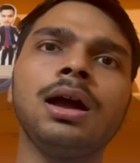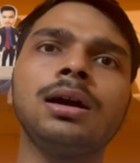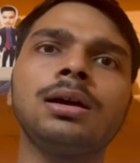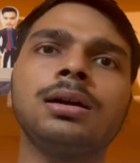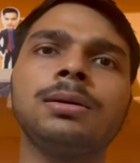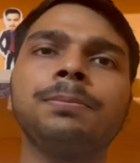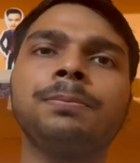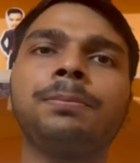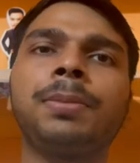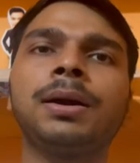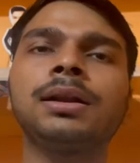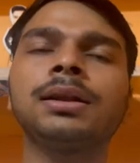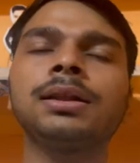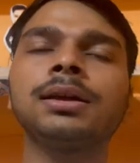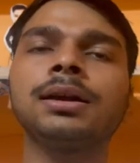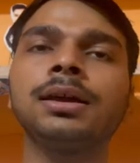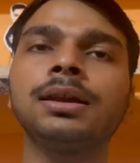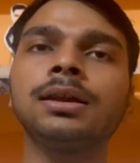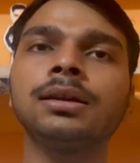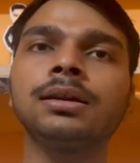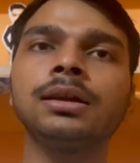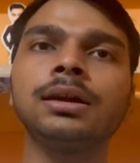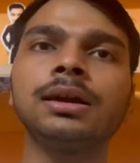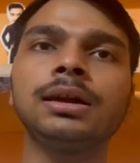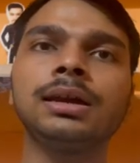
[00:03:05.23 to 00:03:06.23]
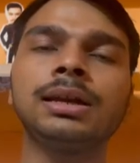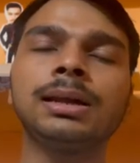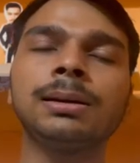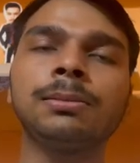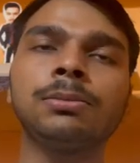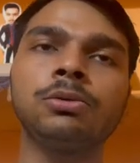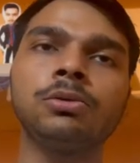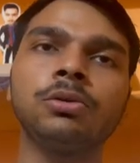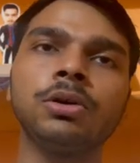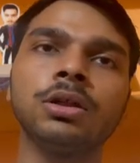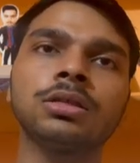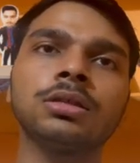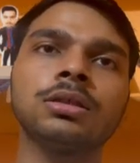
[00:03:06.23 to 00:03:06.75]
but in
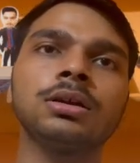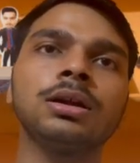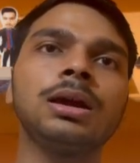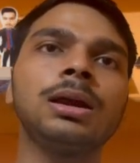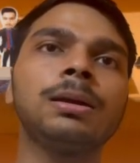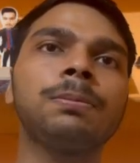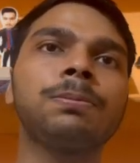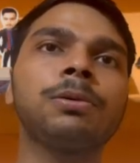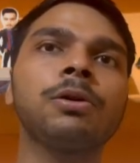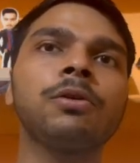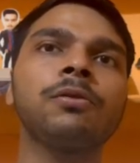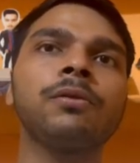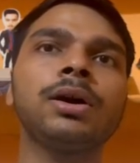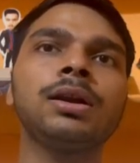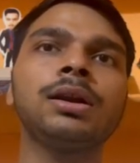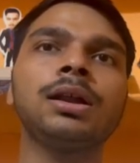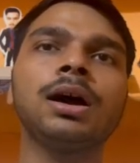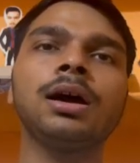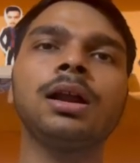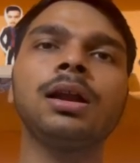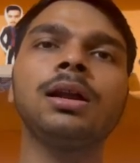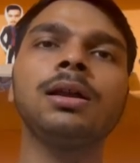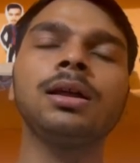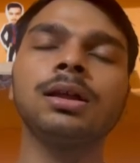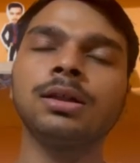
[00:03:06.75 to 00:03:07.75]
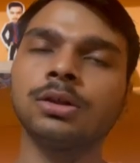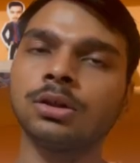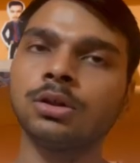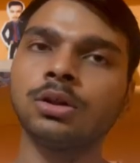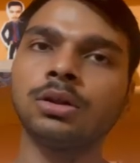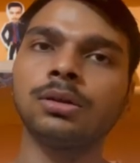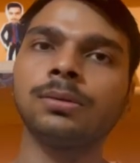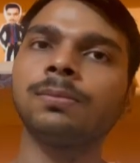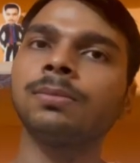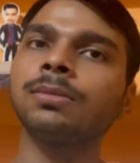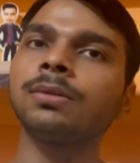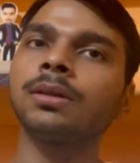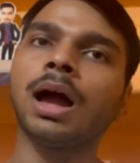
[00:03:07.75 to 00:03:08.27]
AWS it provides a
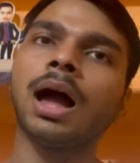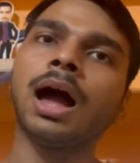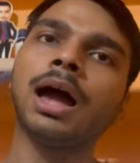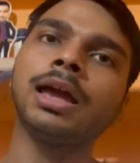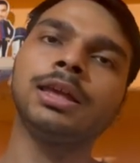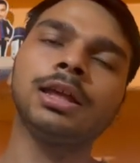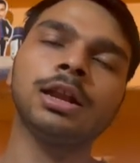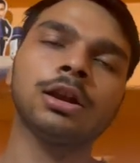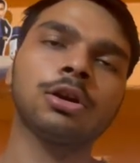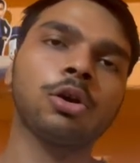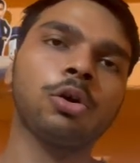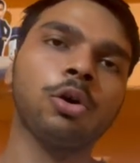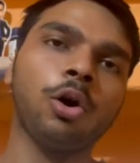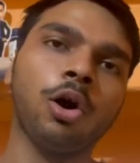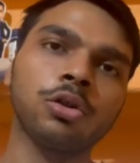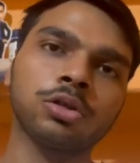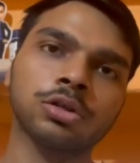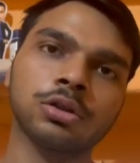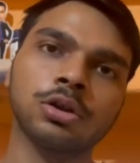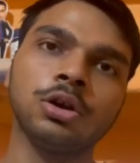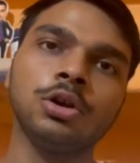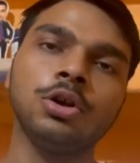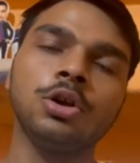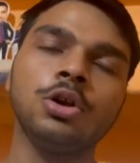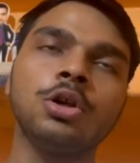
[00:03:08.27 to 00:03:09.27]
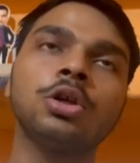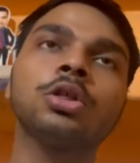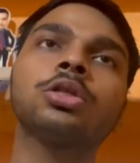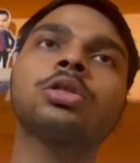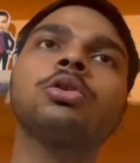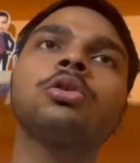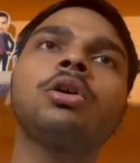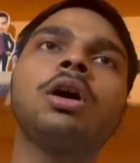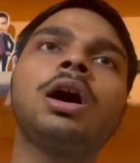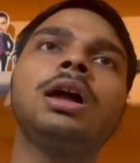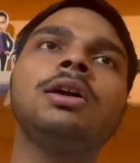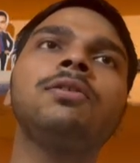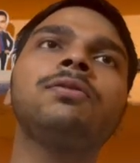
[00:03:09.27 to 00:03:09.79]
higher cost. So
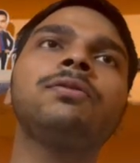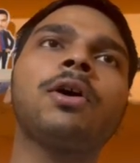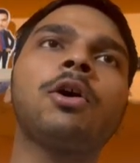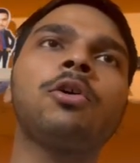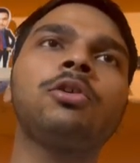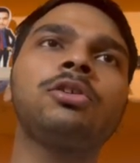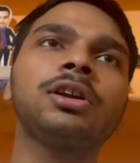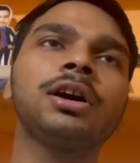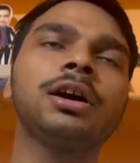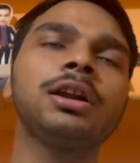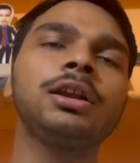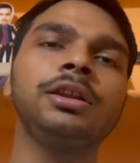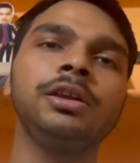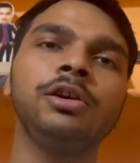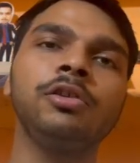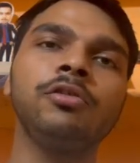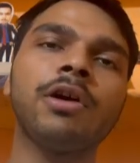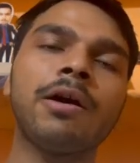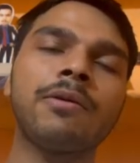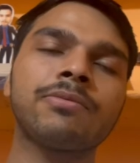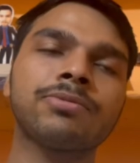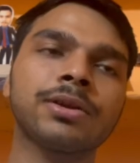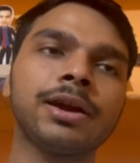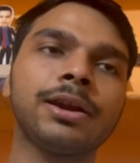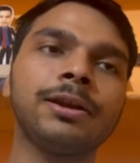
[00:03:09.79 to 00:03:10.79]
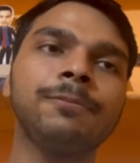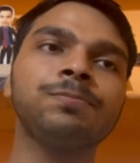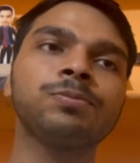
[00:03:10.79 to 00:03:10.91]
I found a new website